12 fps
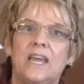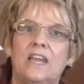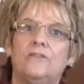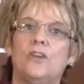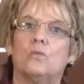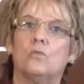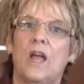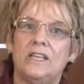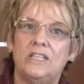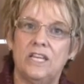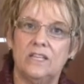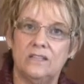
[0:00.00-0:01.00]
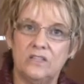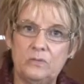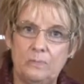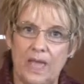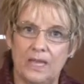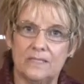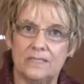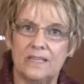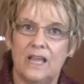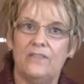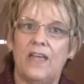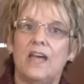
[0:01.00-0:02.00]
If they're renting the space,
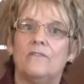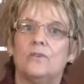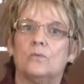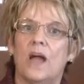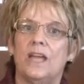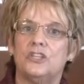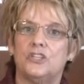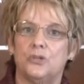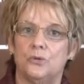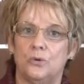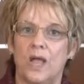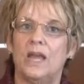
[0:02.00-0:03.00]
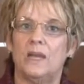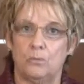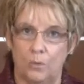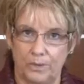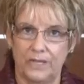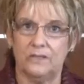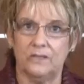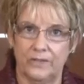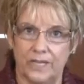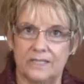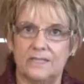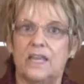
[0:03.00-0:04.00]
they have the right to, and it will be in the
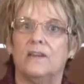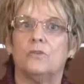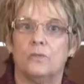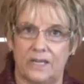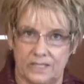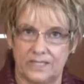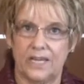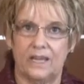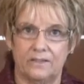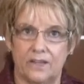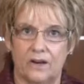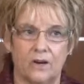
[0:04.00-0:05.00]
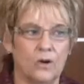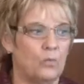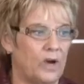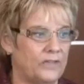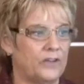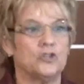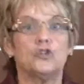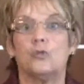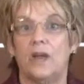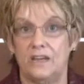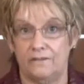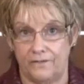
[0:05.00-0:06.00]
lease, they have the right to take their
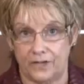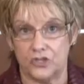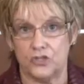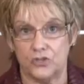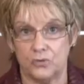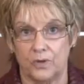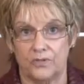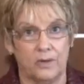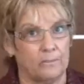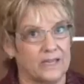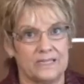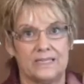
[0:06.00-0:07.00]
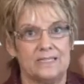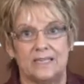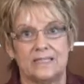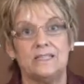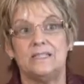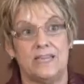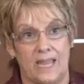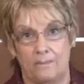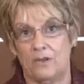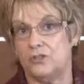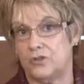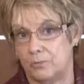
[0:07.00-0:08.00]
trade fixtures with them because it doesn't
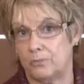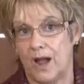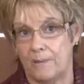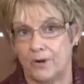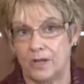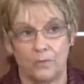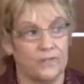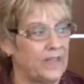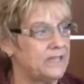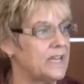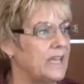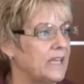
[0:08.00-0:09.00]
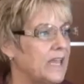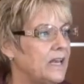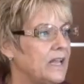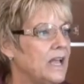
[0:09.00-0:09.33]
damage the property when they take it.